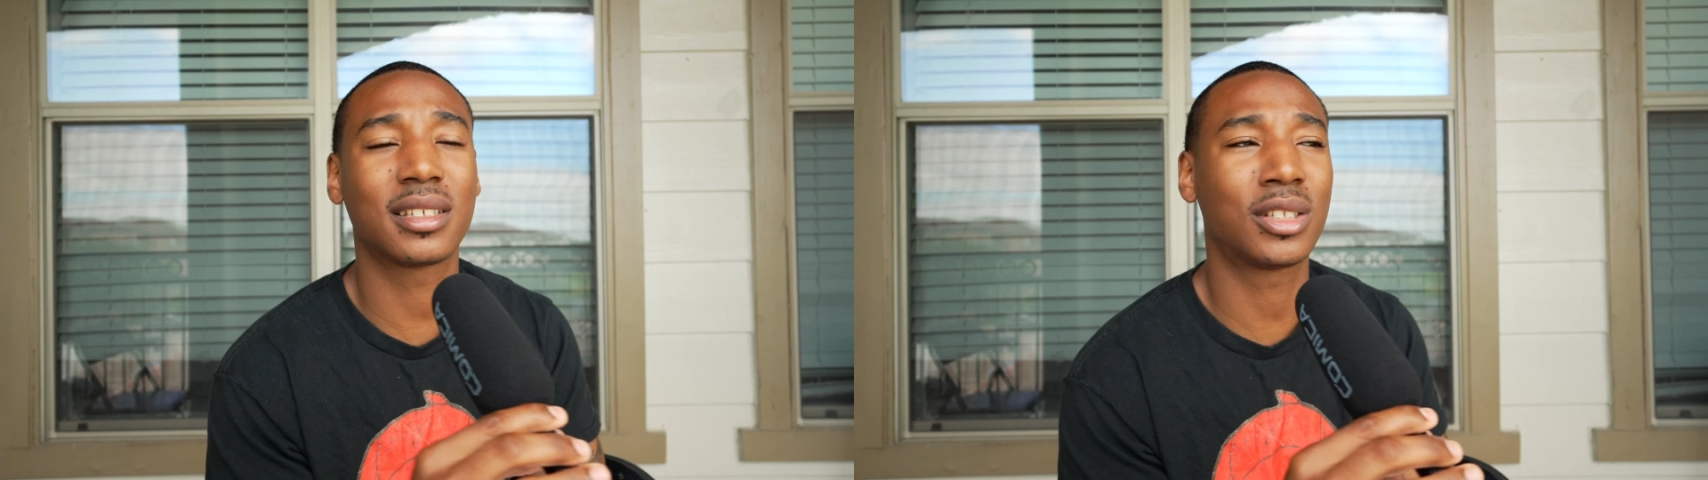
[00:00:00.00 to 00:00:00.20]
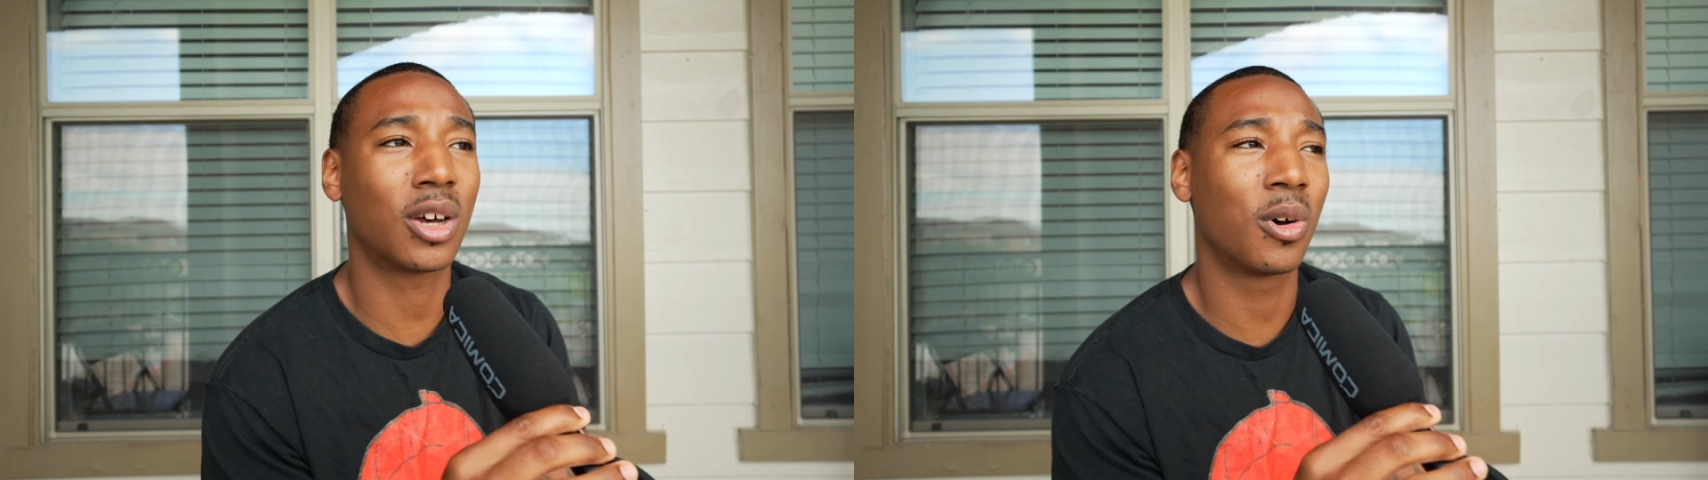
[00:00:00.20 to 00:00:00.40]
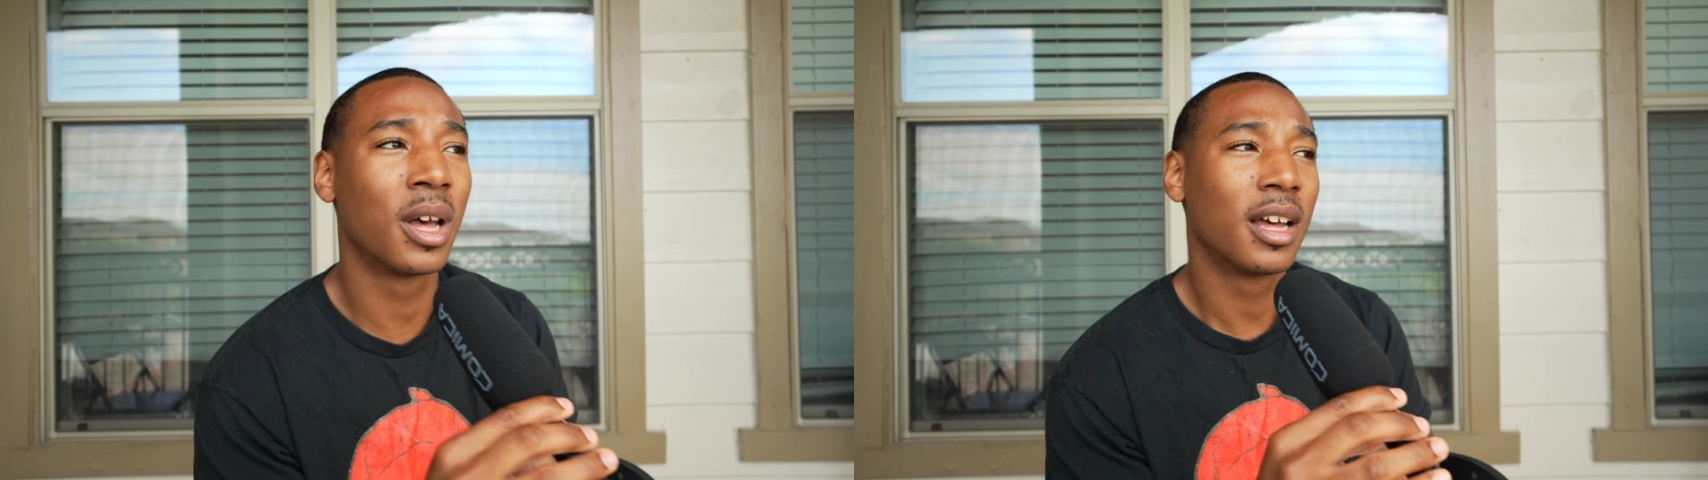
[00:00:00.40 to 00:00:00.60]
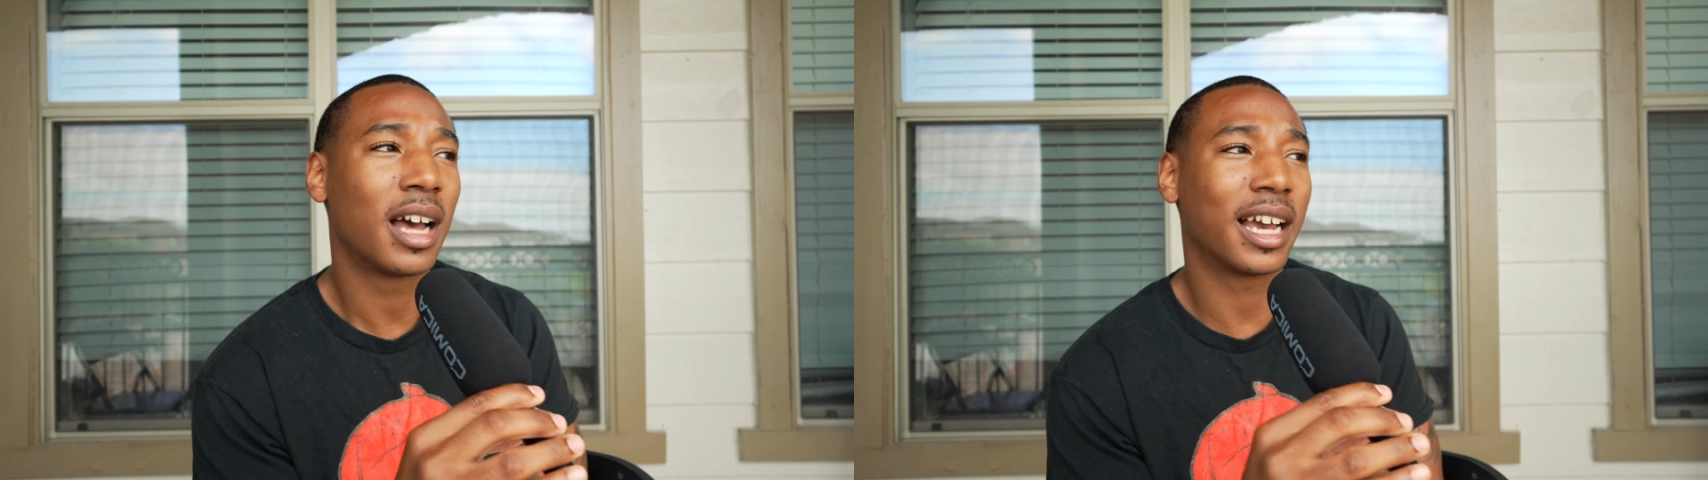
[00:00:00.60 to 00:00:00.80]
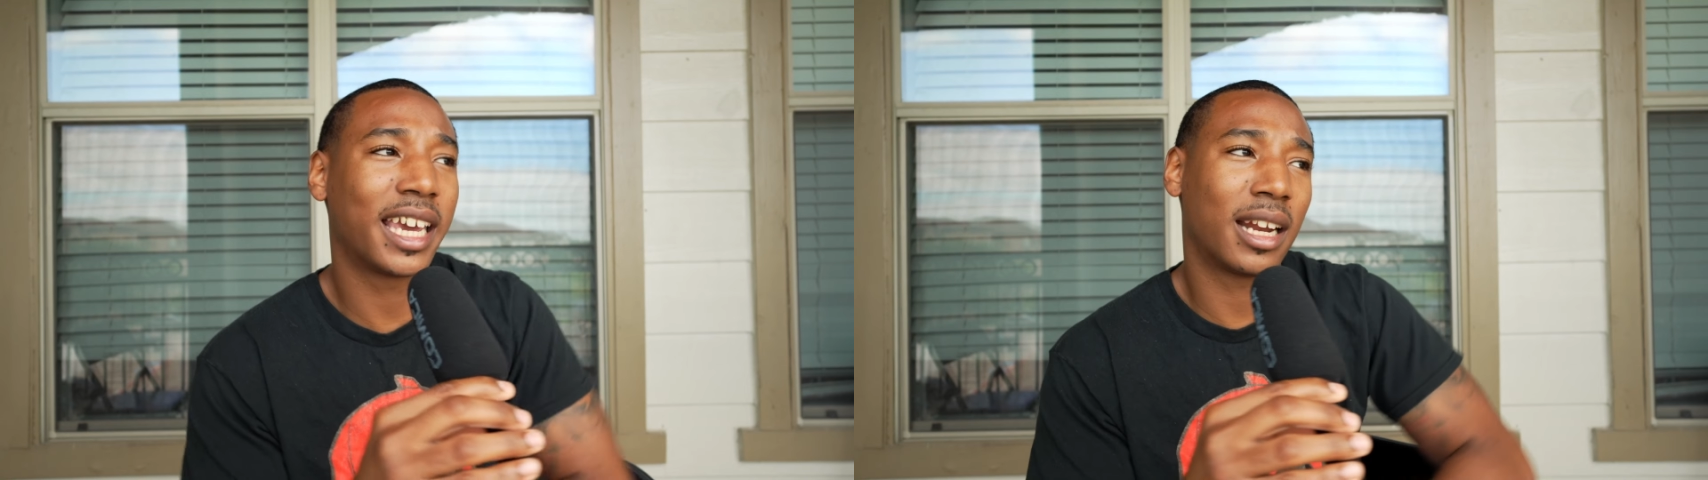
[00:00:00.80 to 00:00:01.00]
So
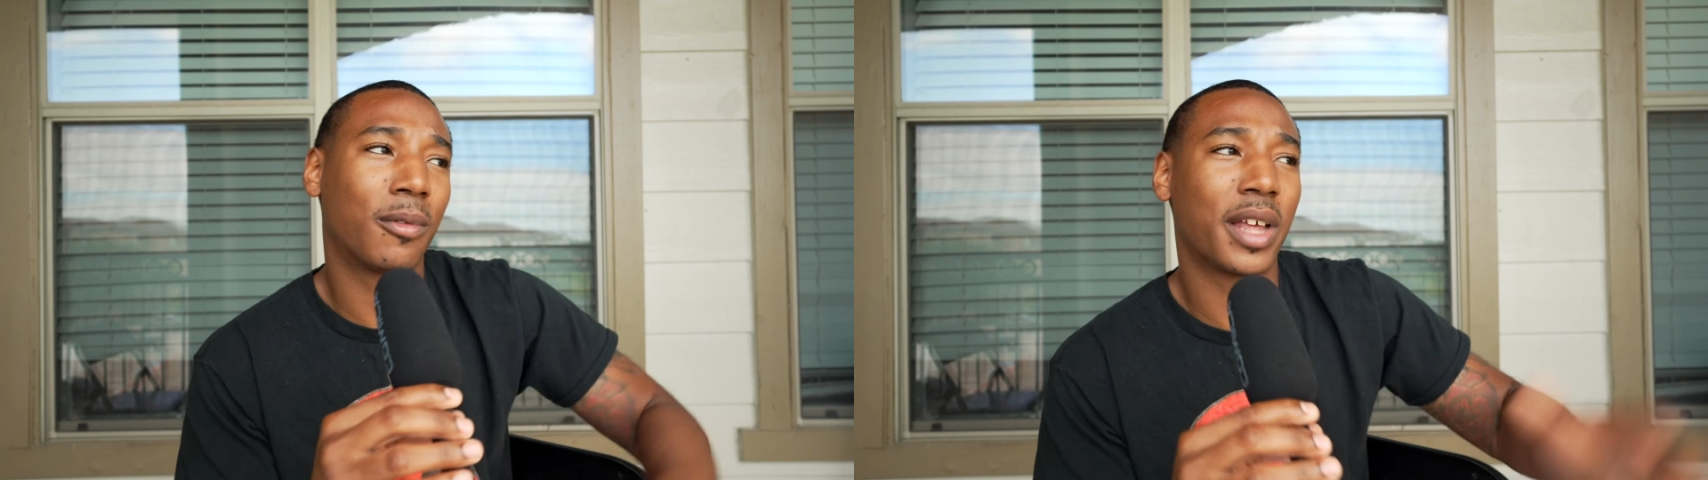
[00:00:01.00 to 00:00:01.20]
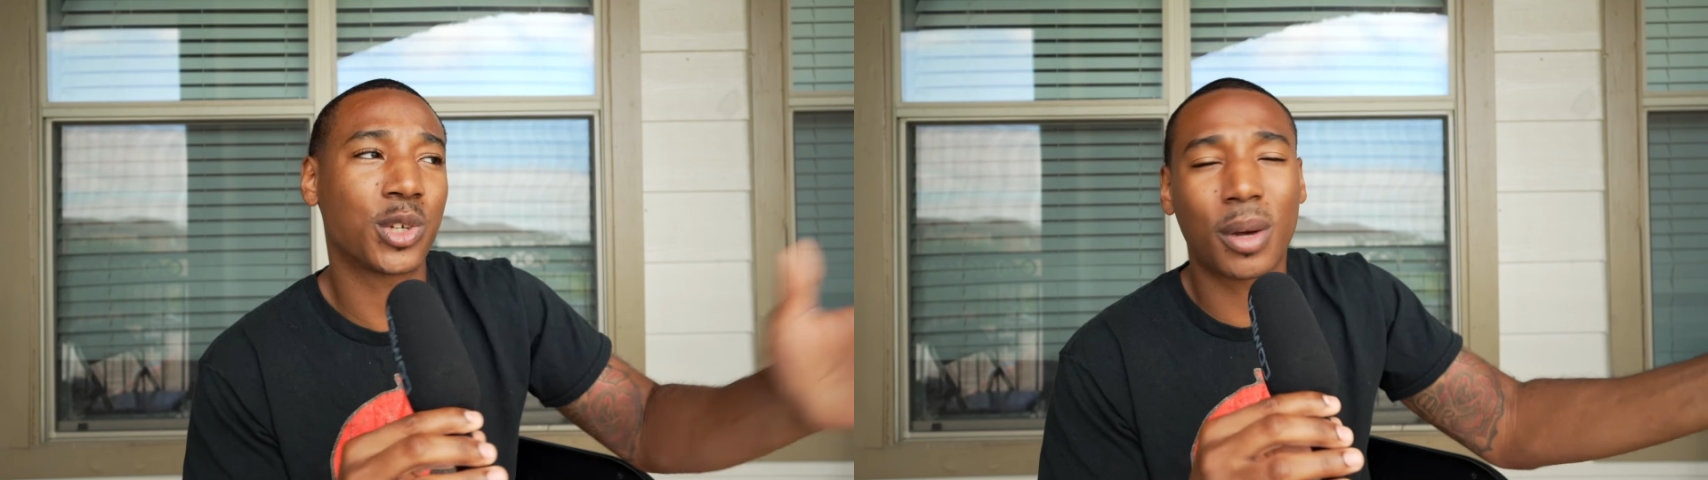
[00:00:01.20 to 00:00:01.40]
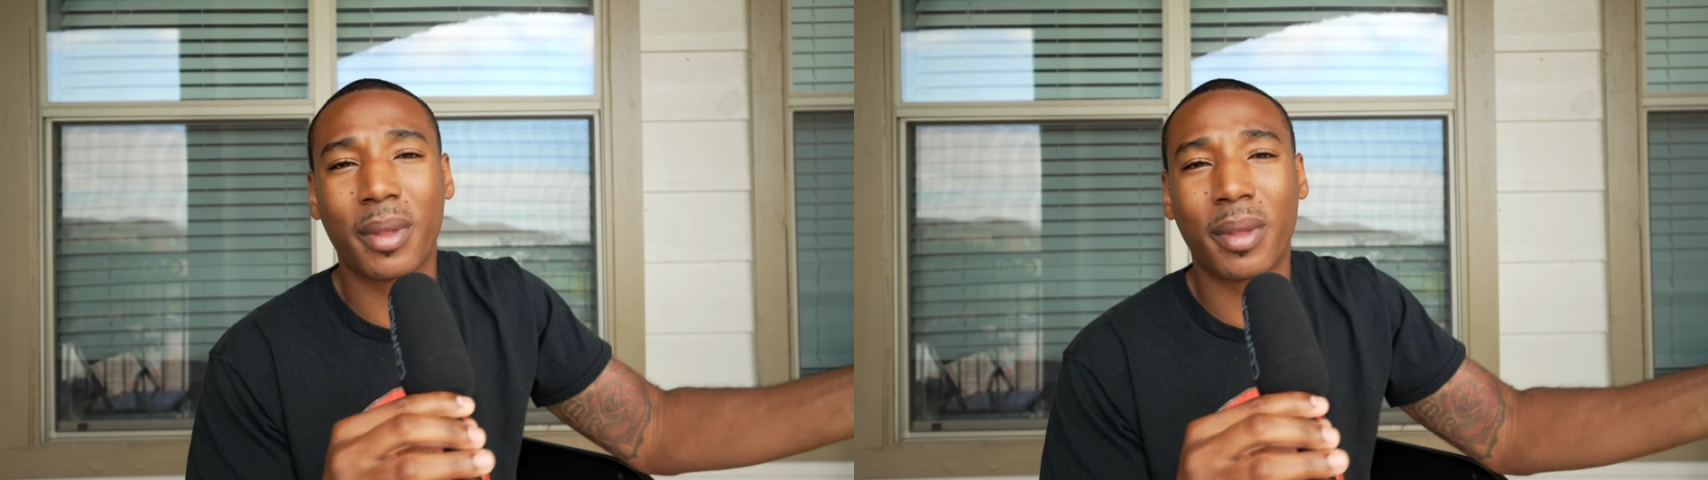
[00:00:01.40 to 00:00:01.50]
again, that's why